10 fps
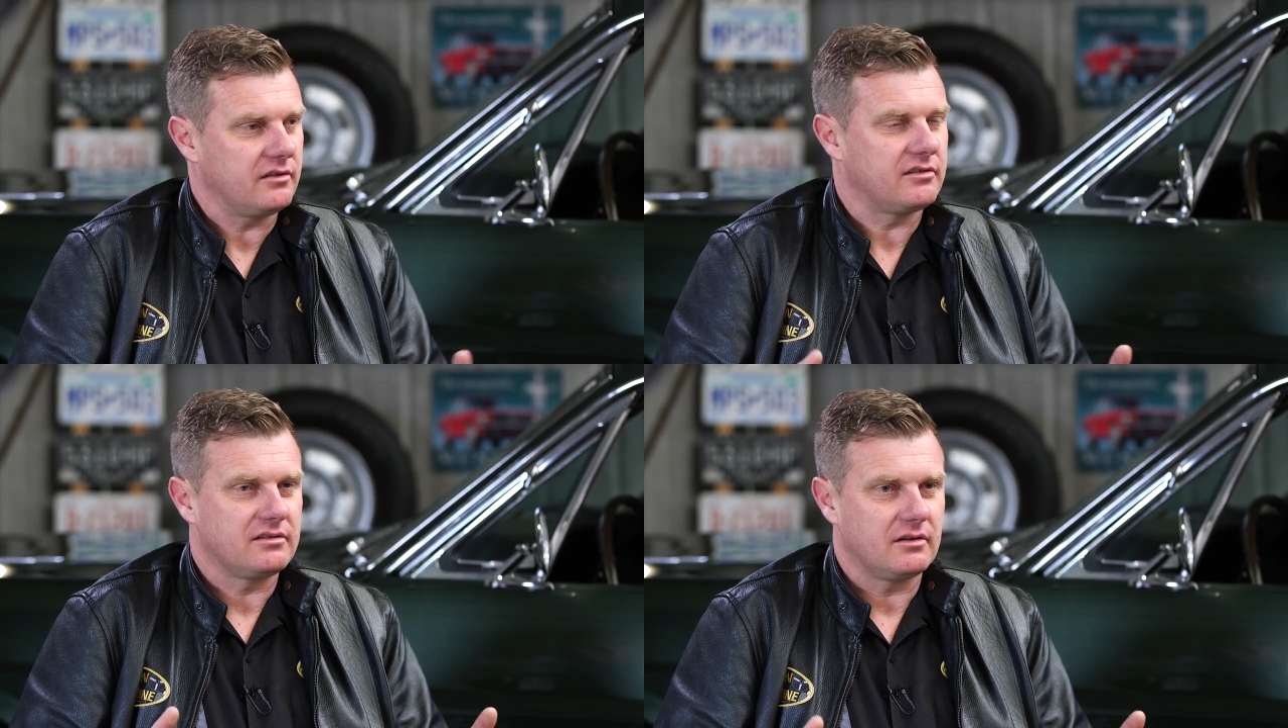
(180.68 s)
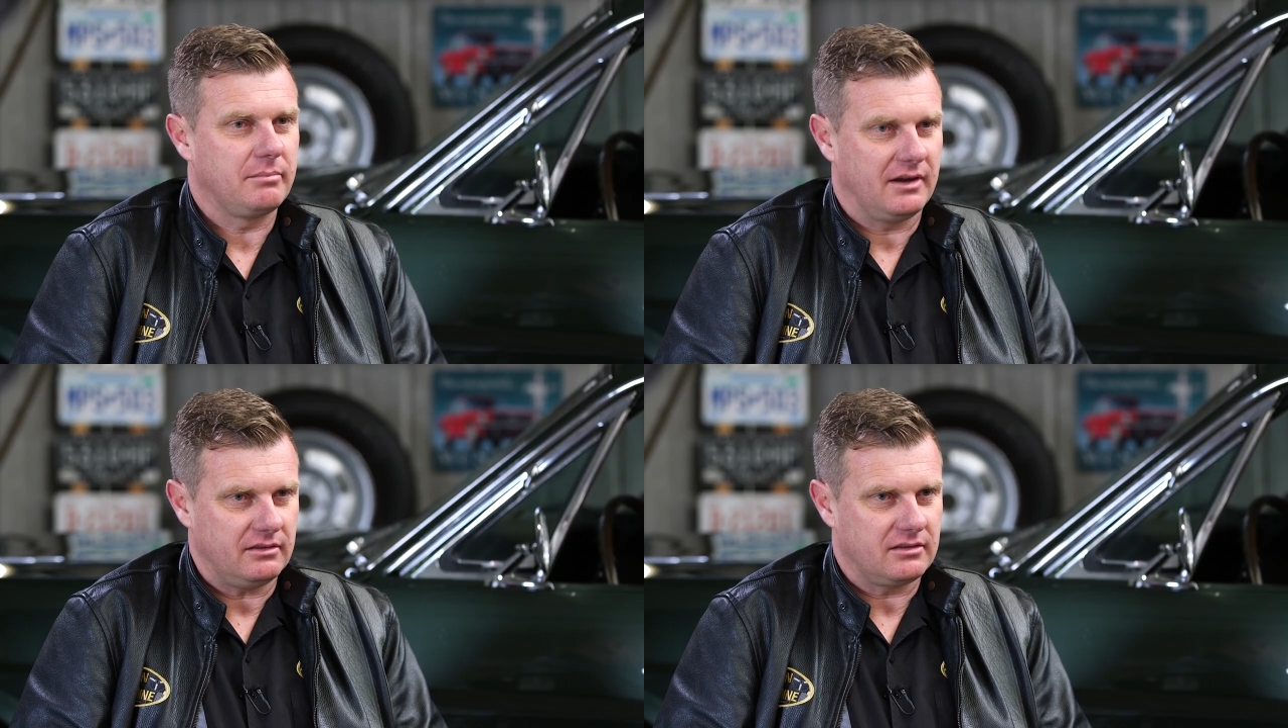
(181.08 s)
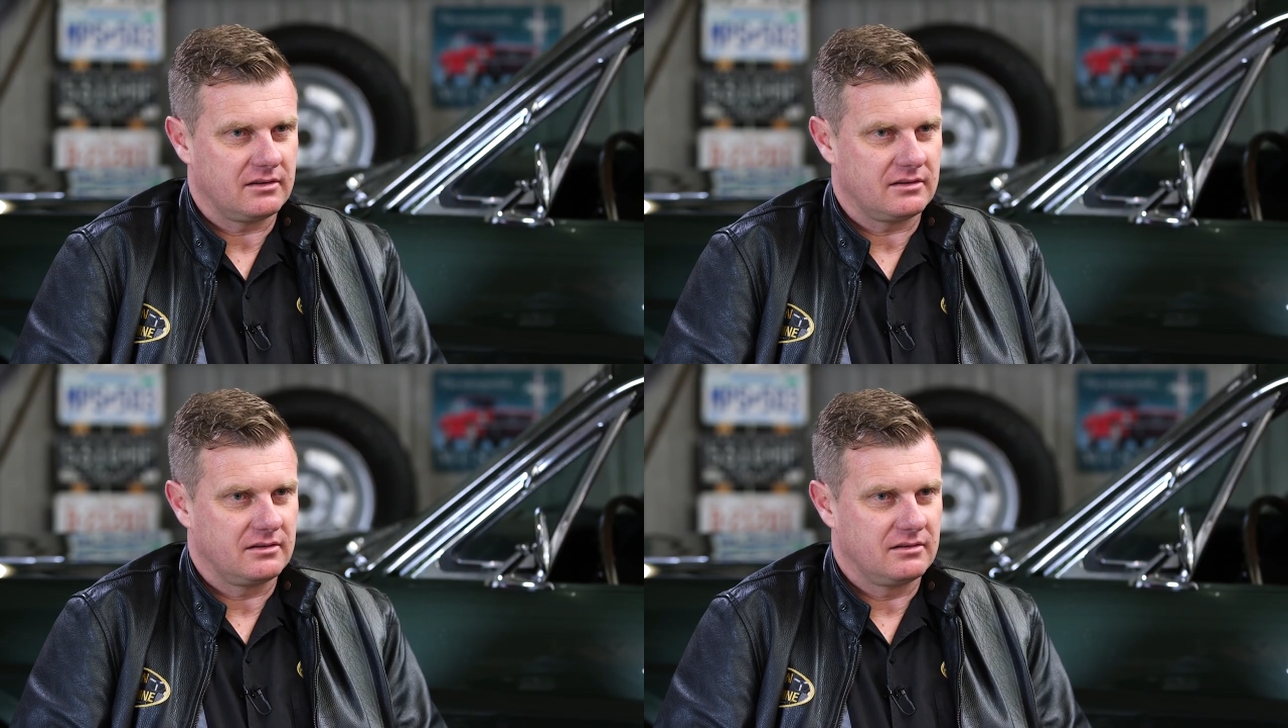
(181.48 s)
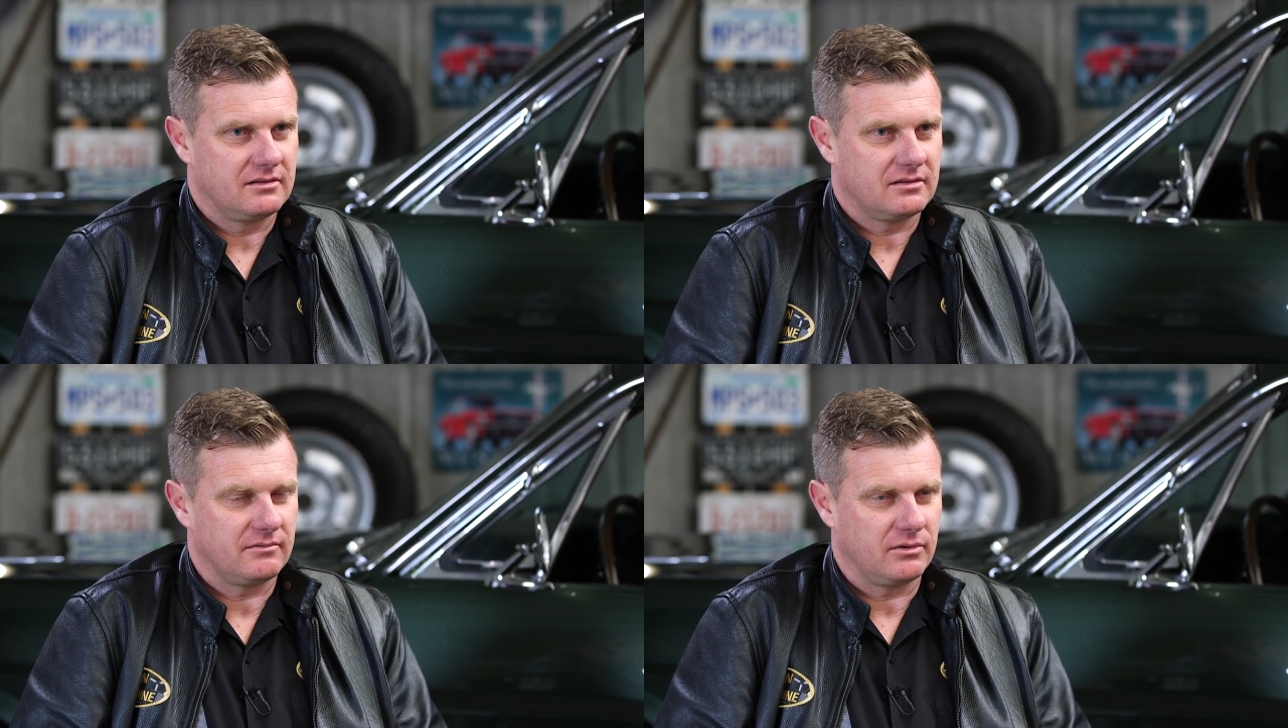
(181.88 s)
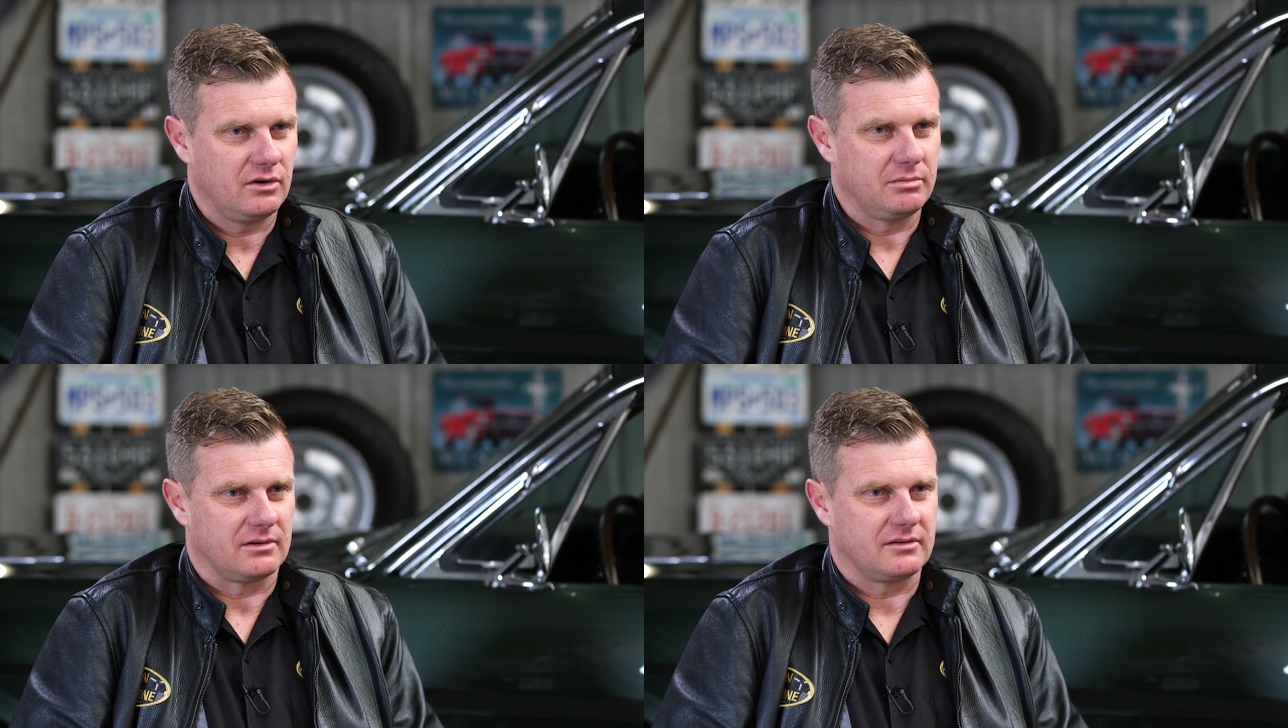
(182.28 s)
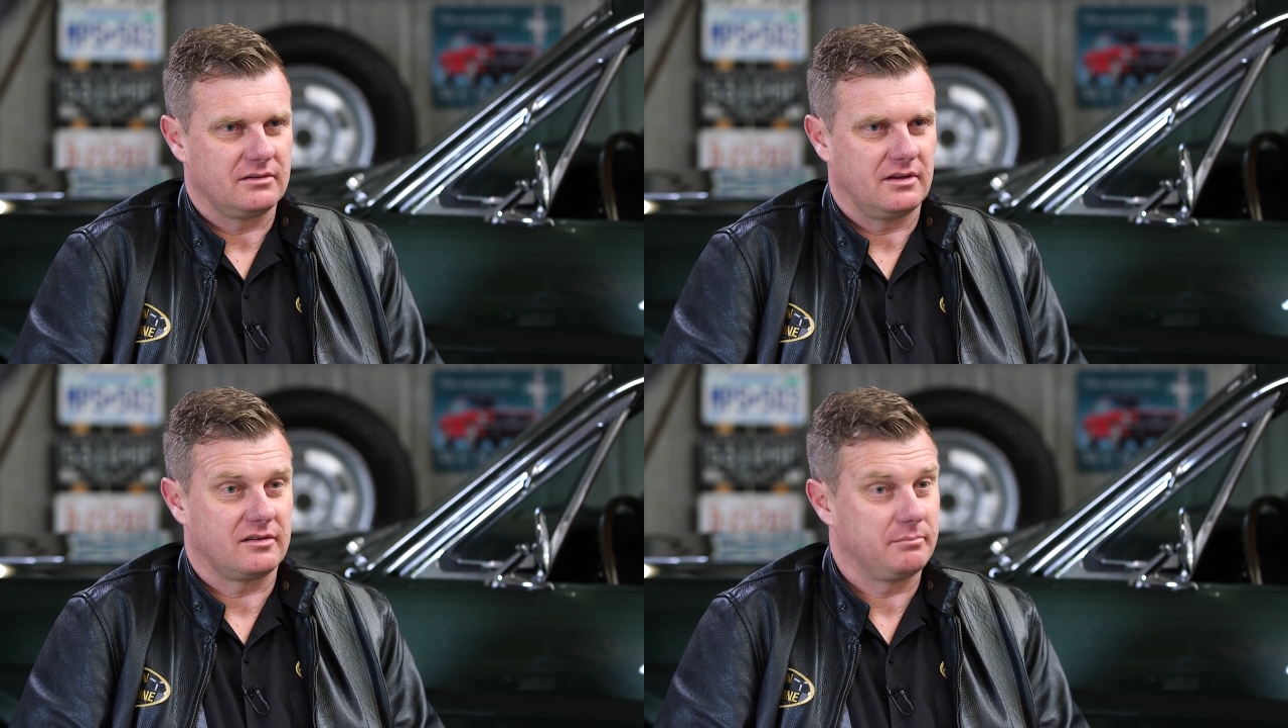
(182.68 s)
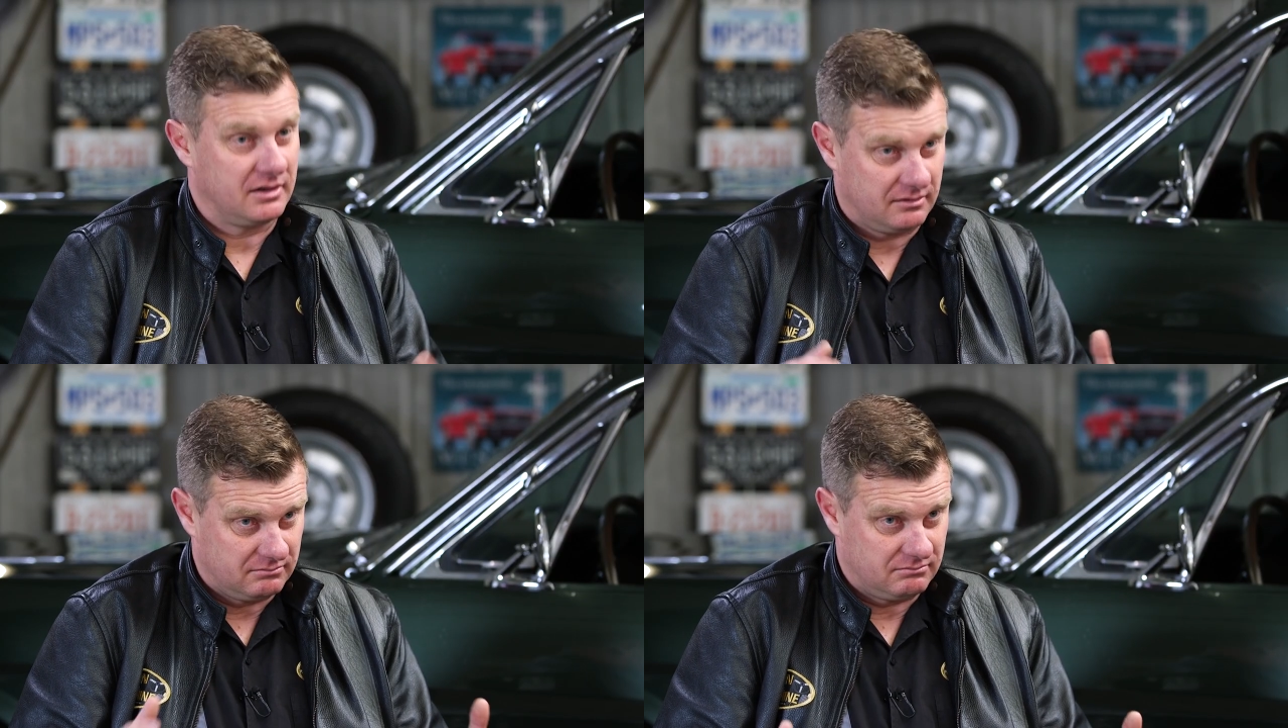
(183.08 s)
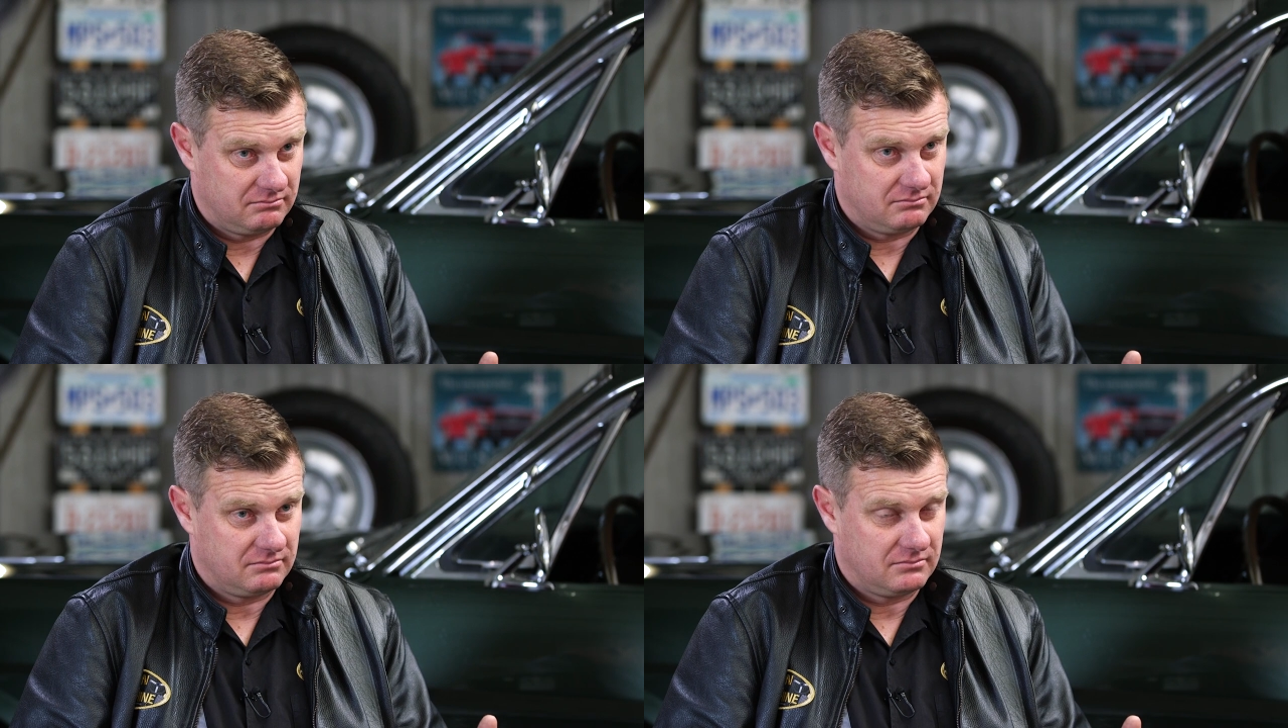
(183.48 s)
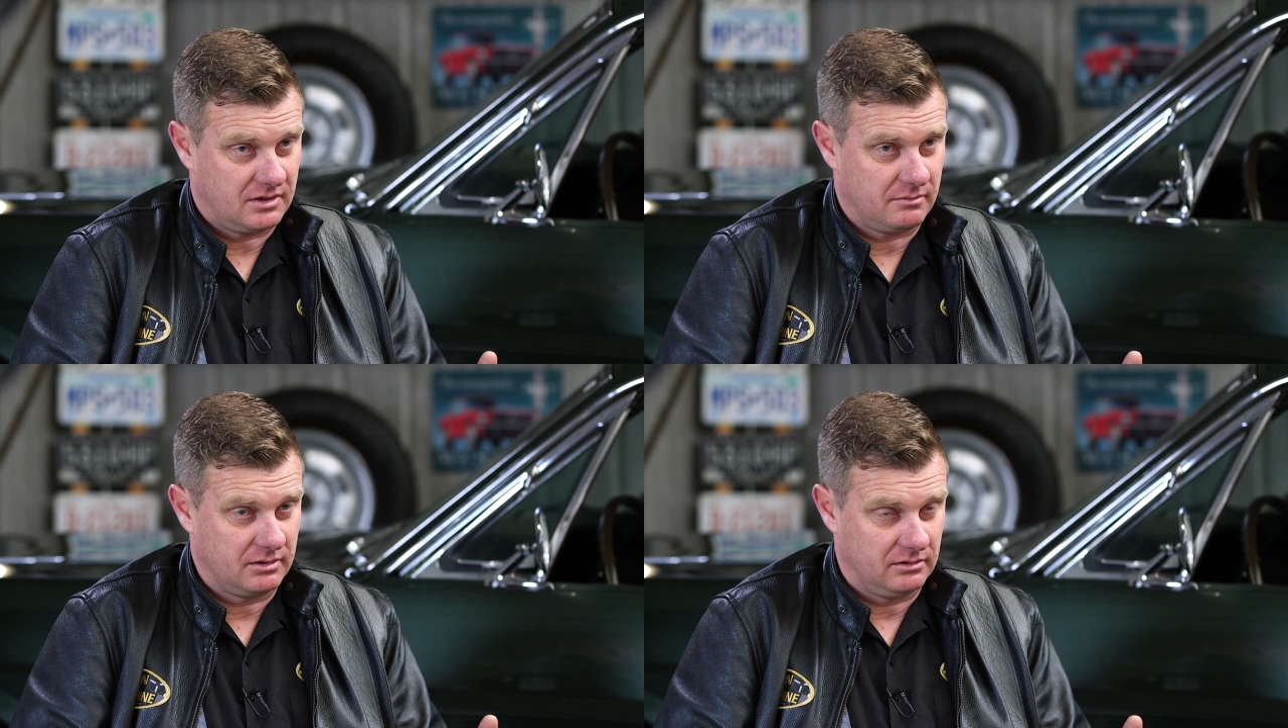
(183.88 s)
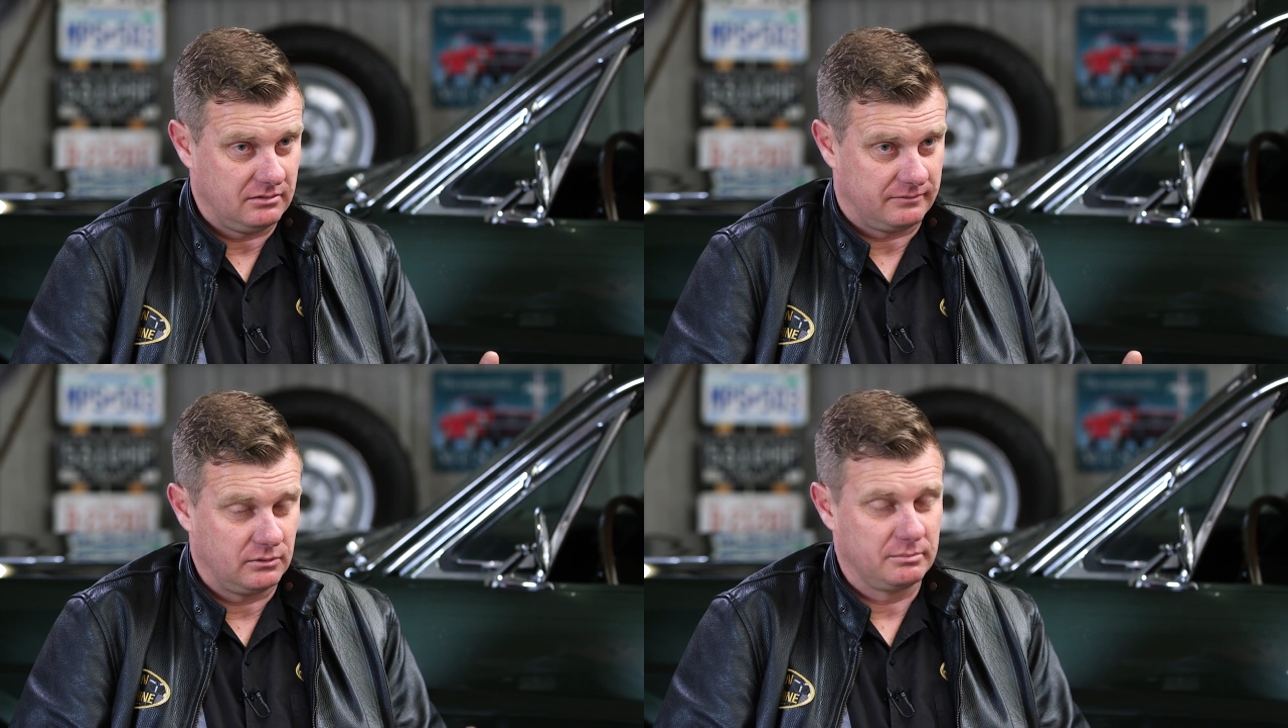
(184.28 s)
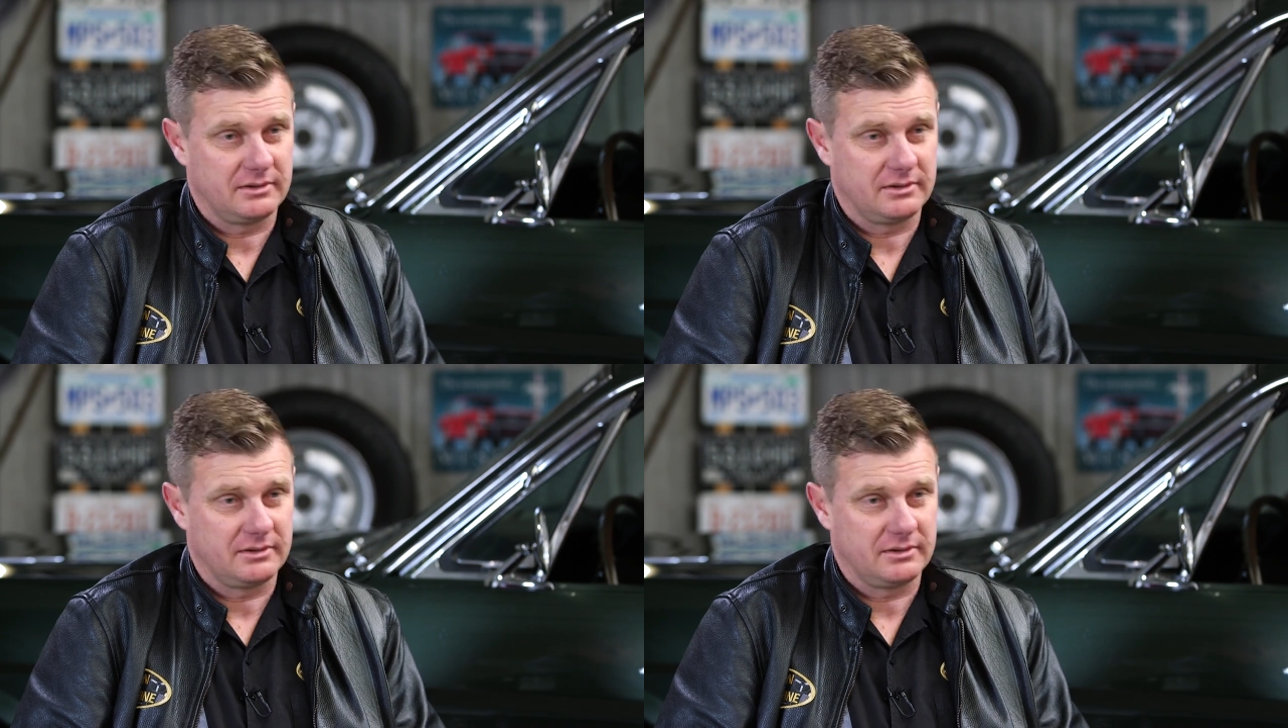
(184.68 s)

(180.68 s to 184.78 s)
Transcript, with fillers: us about the convertible. Has it been a build, a full